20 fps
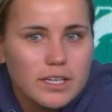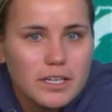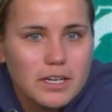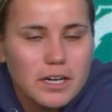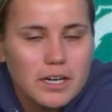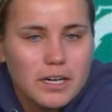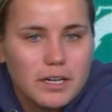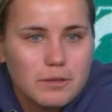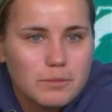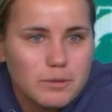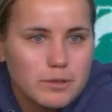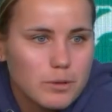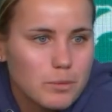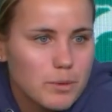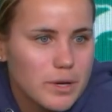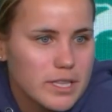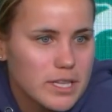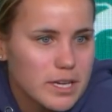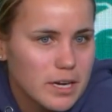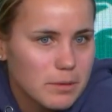with the
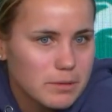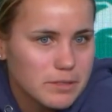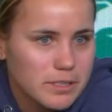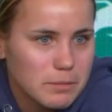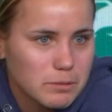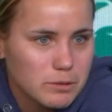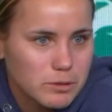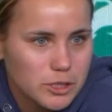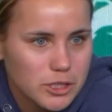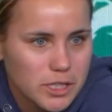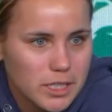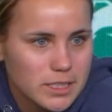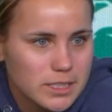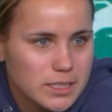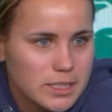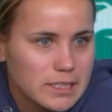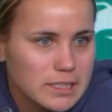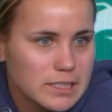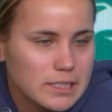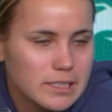way that I was able to change
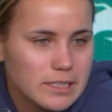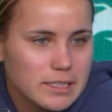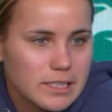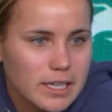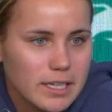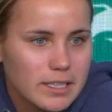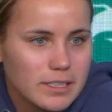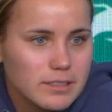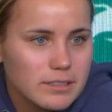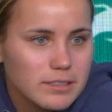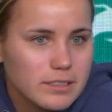things in the second,